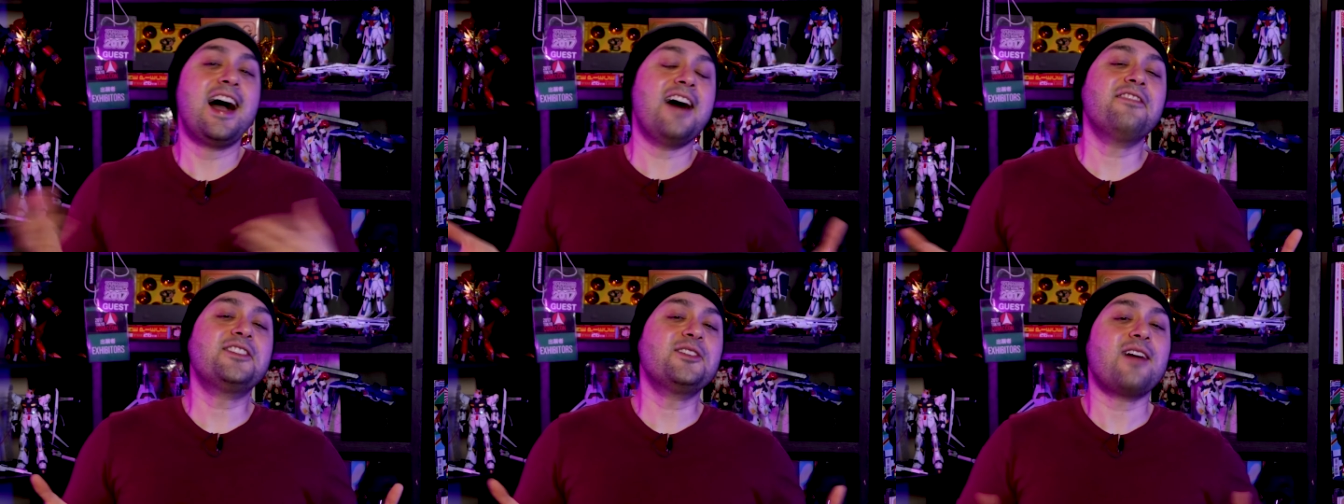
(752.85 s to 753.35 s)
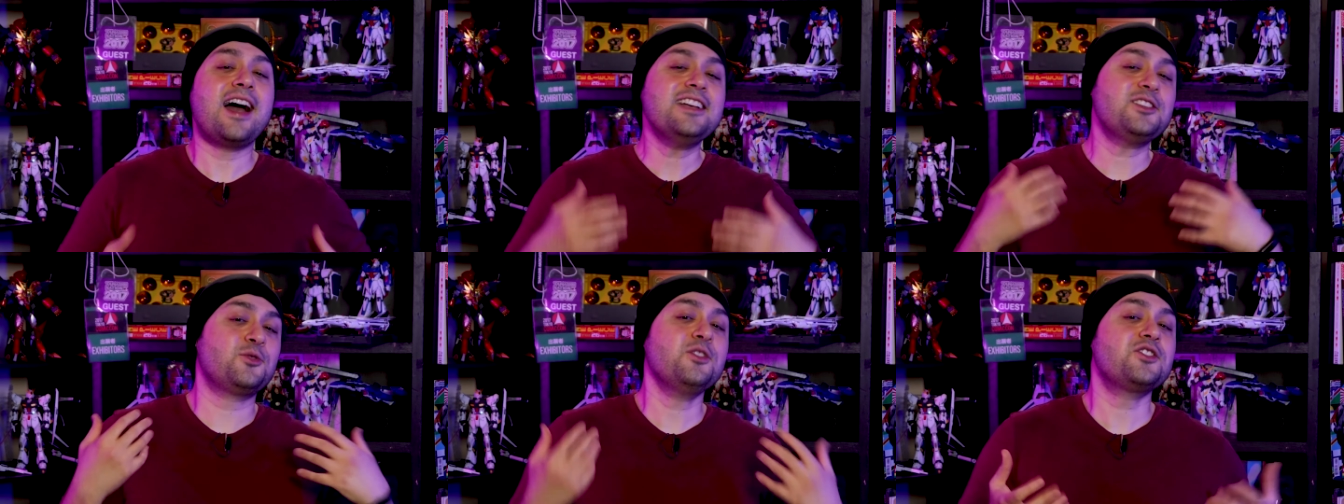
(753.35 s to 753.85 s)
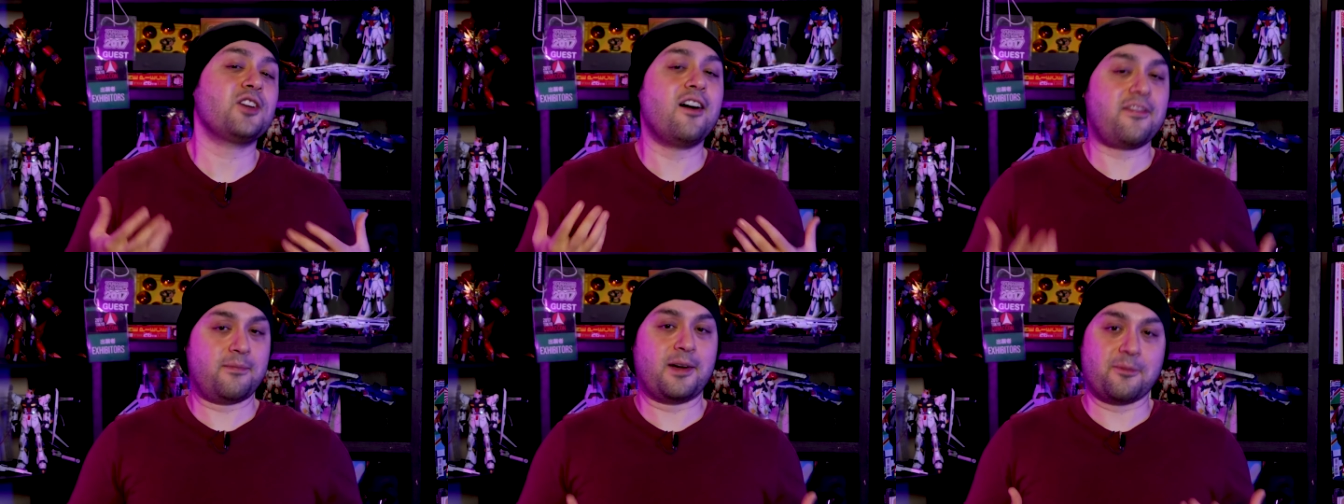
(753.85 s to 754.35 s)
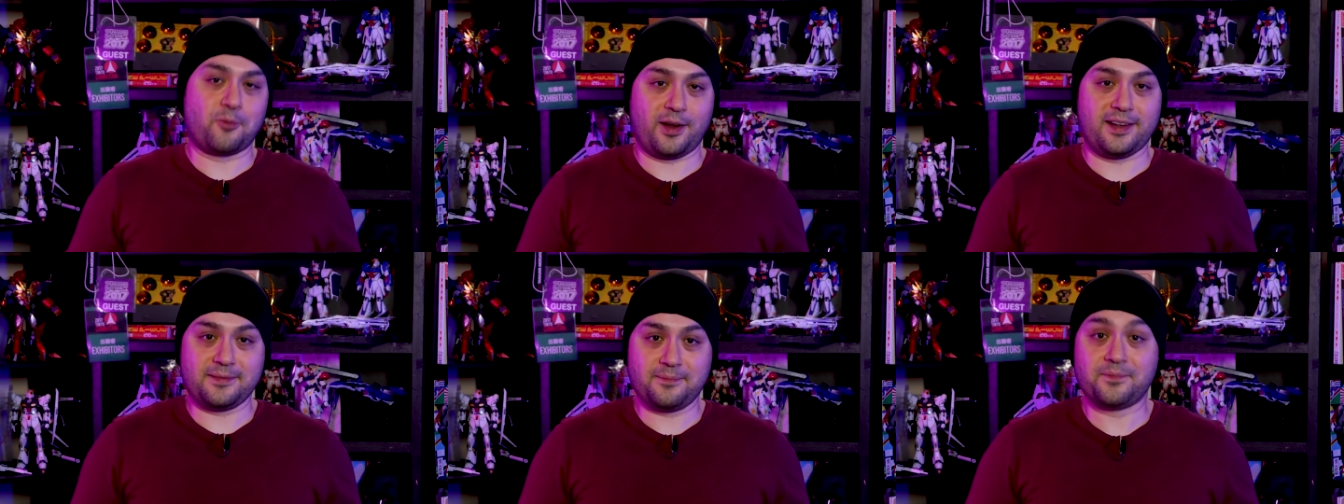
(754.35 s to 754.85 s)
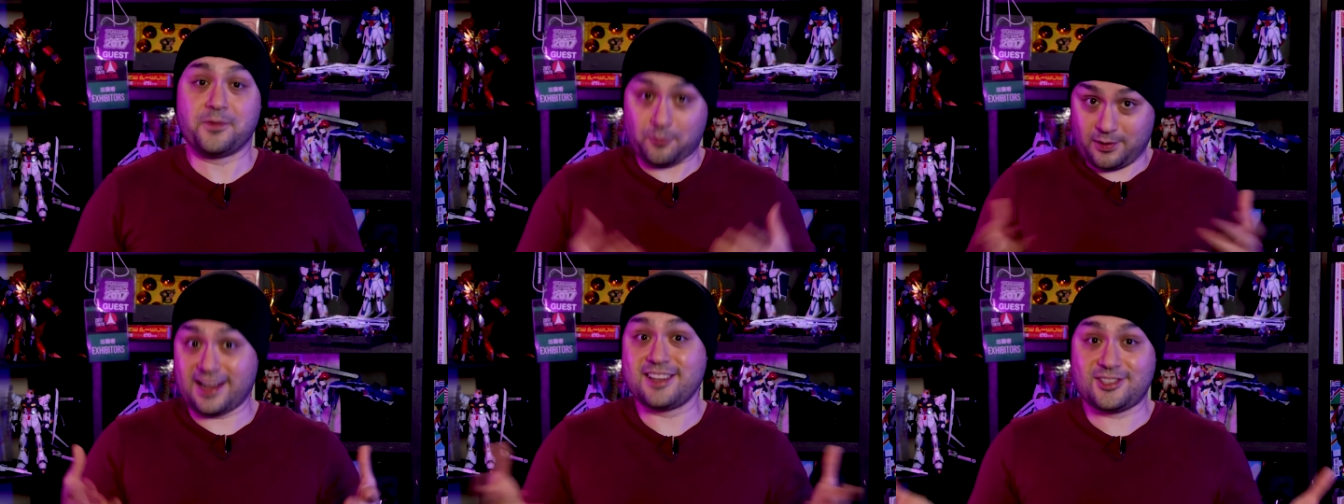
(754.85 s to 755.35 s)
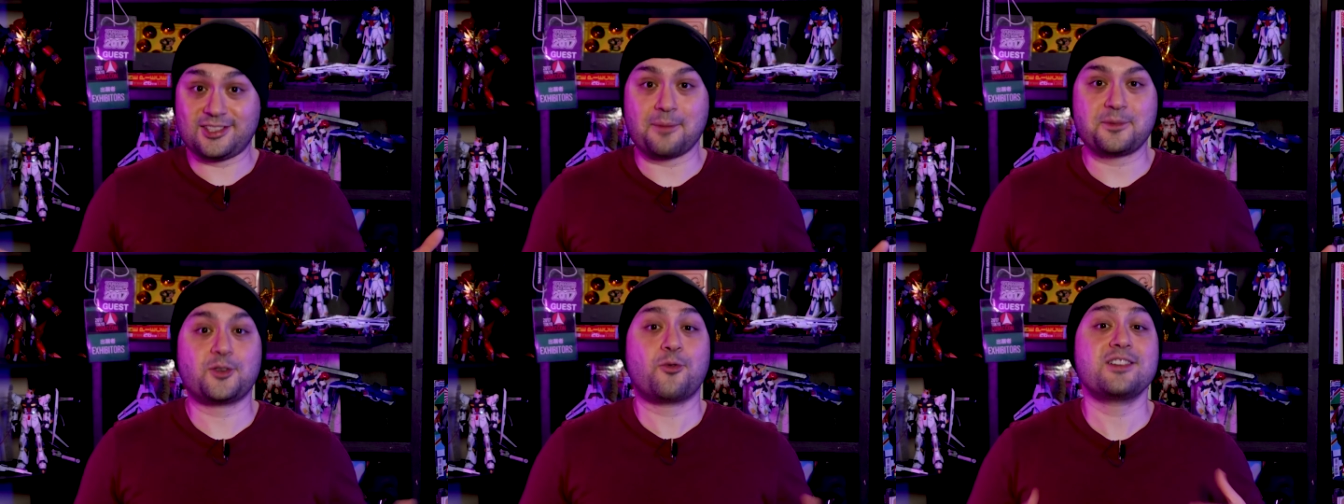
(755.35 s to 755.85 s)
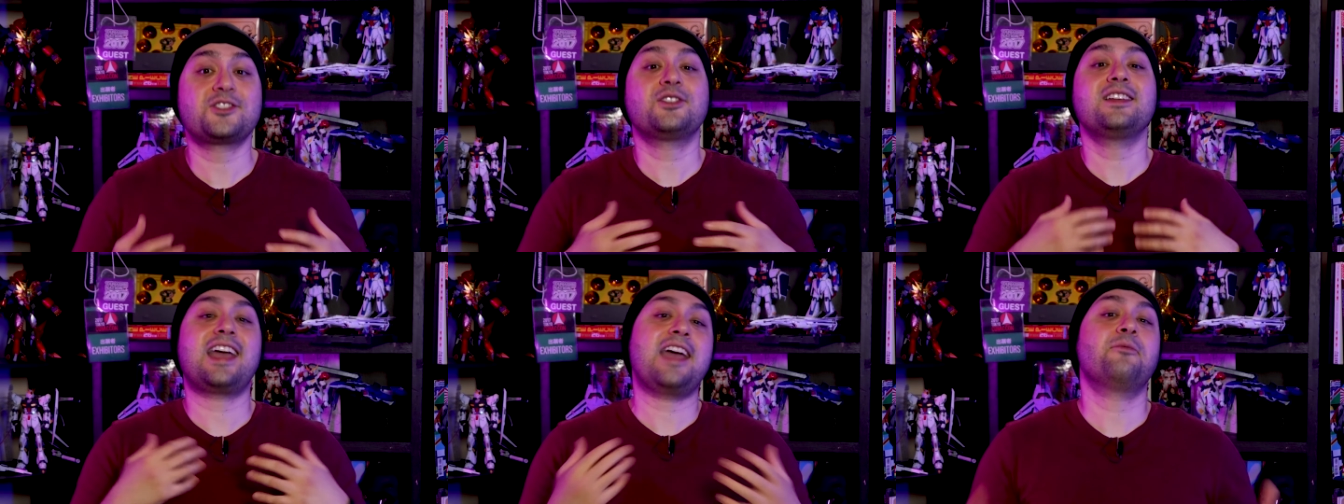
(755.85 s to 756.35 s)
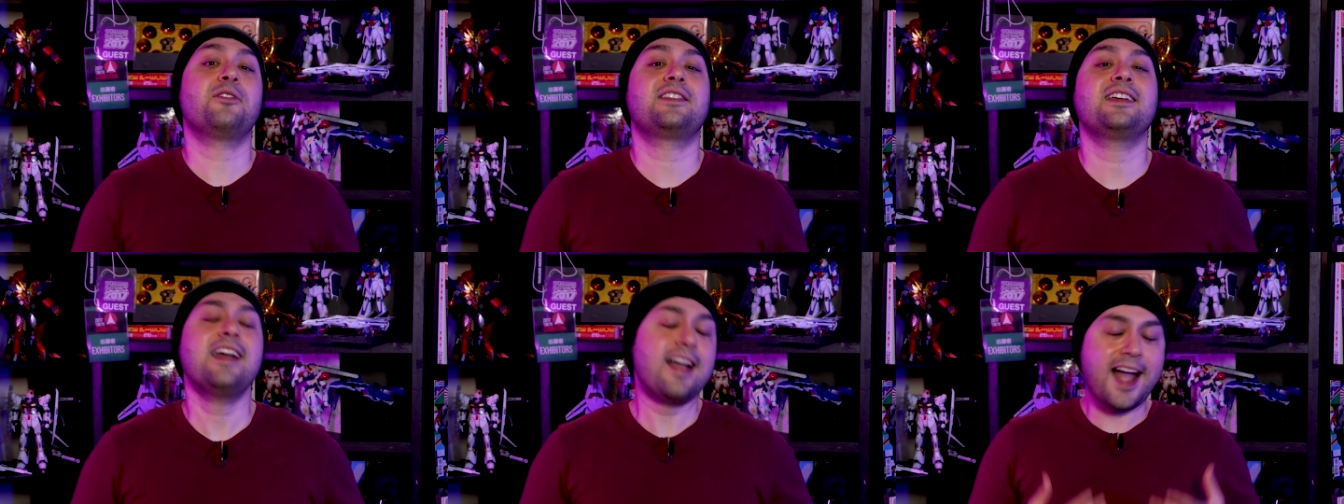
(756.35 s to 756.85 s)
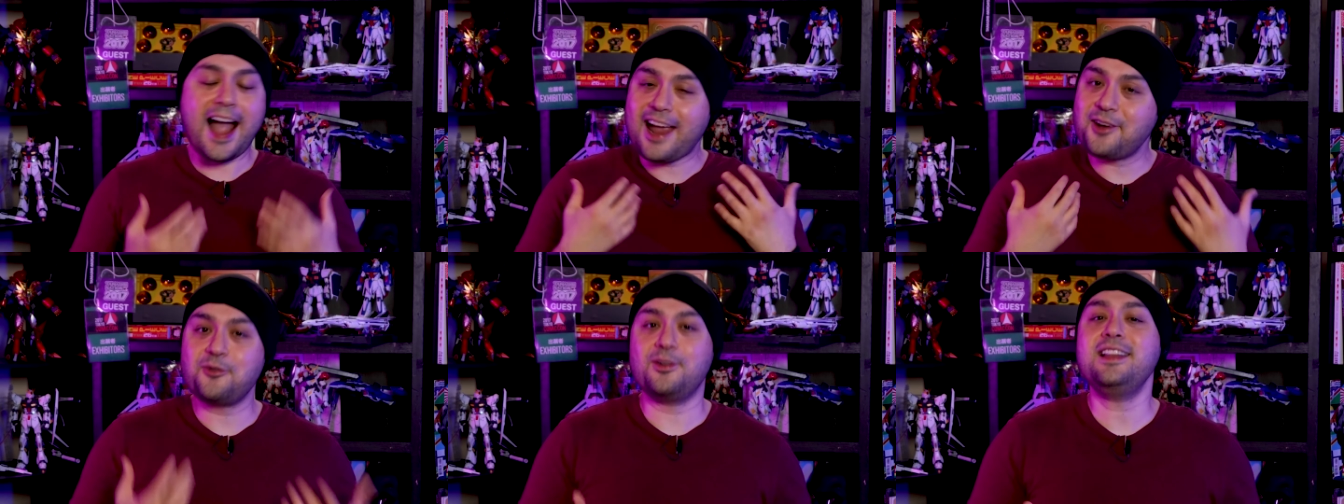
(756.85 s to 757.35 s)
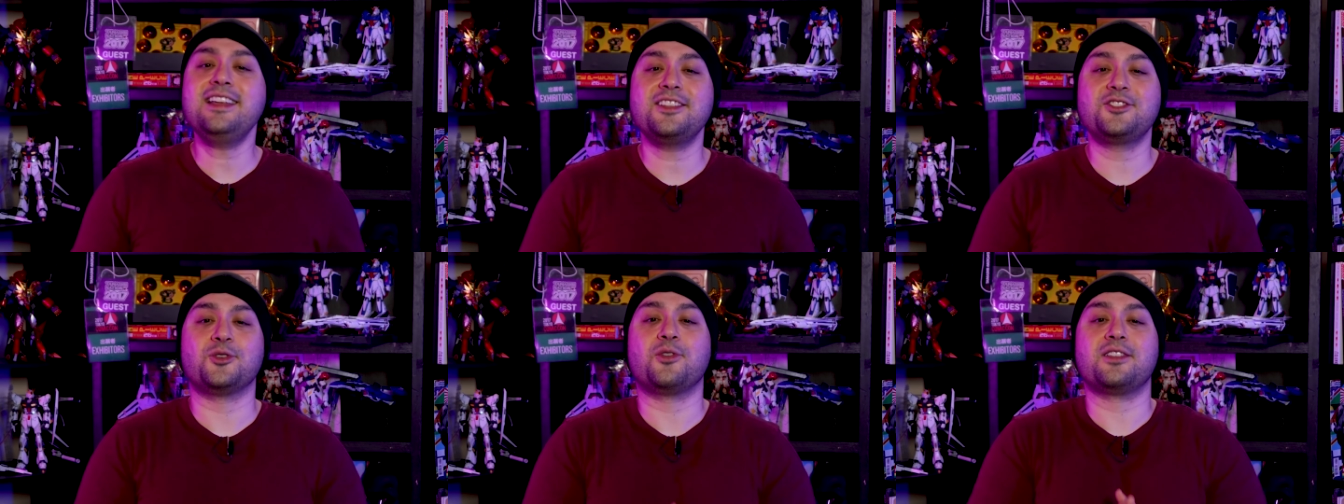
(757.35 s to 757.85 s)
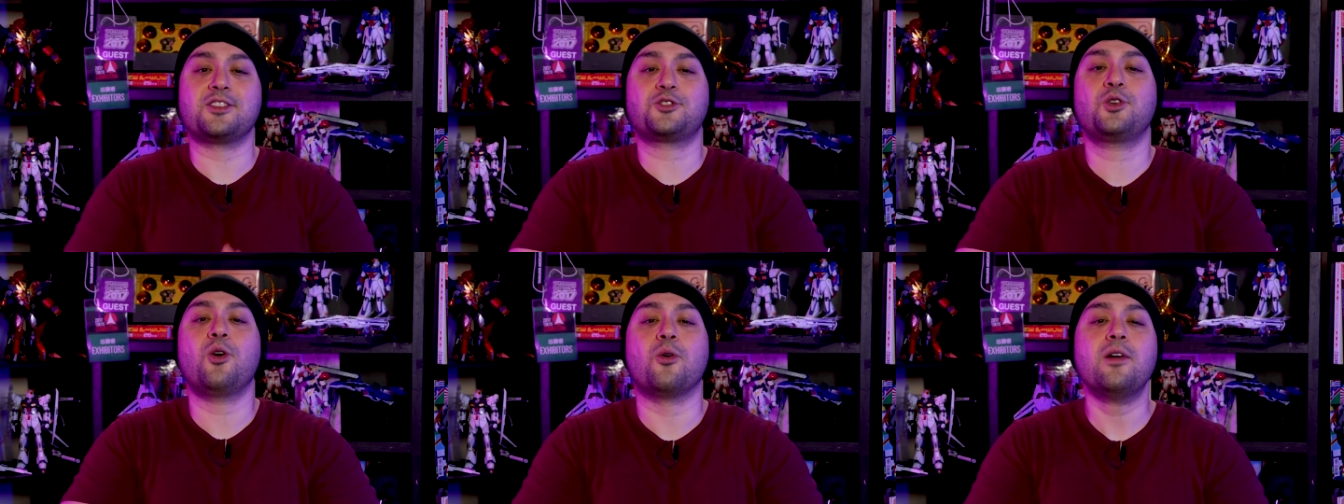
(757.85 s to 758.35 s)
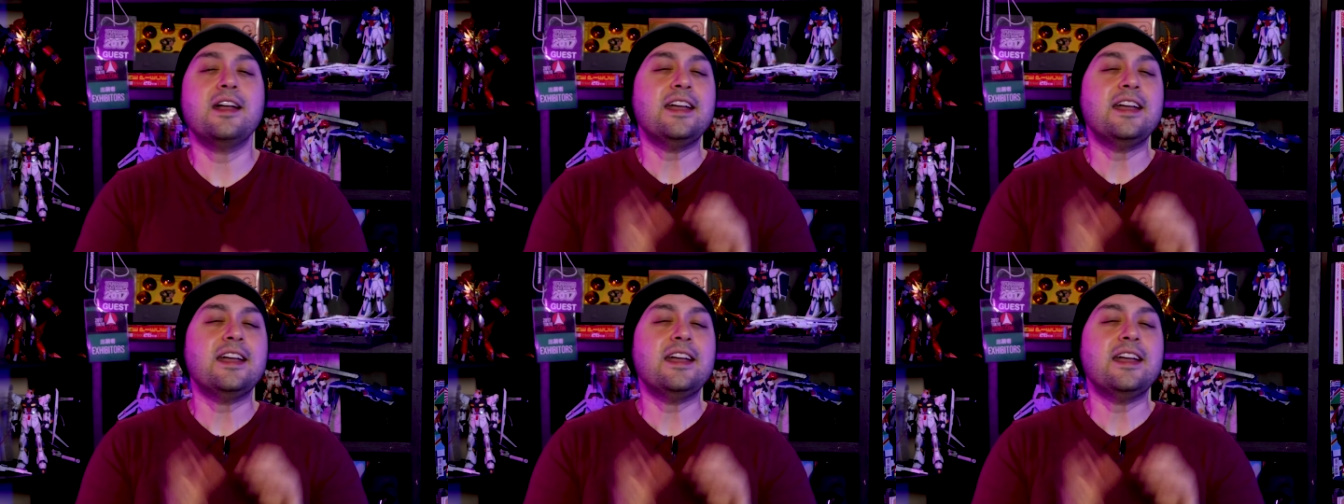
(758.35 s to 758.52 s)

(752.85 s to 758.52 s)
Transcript: After I switch off my brain, when I stopped questioning everything, I really enjoyed the show.